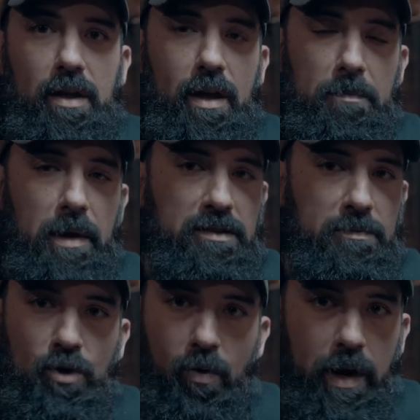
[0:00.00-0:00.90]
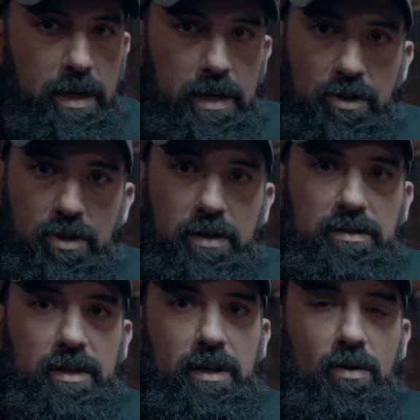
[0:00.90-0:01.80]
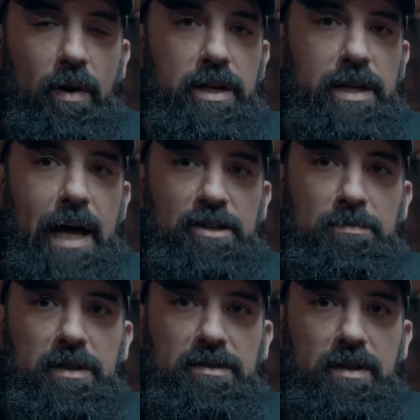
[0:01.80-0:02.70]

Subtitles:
that make some great additions and great attachments